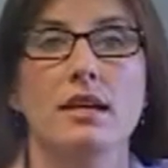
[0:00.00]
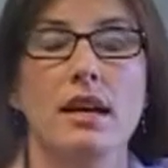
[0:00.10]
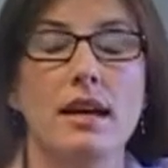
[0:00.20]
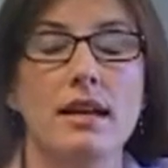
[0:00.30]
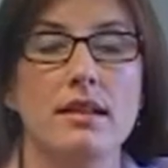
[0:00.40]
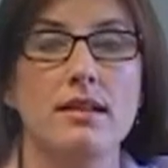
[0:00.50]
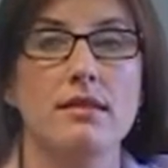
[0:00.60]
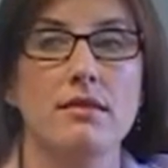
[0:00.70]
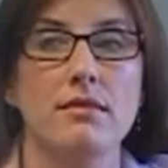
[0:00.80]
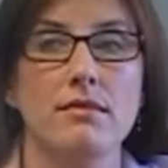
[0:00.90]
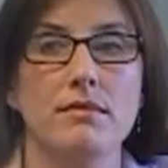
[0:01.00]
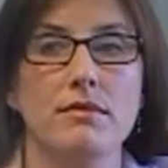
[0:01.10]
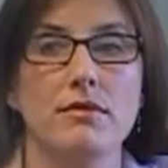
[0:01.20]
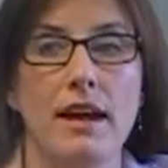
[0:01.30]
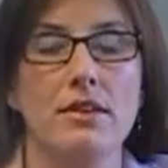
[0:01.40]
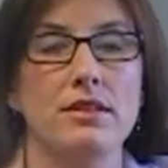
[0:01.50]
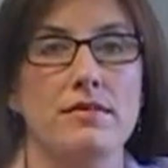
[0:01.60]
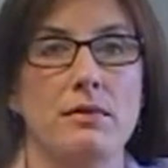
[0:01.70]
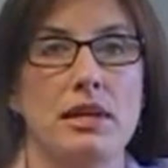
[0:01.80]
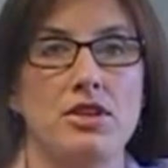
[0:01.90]
and found
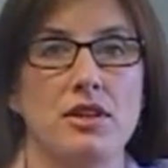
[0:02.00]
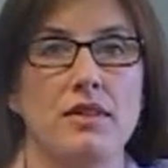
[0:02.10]
information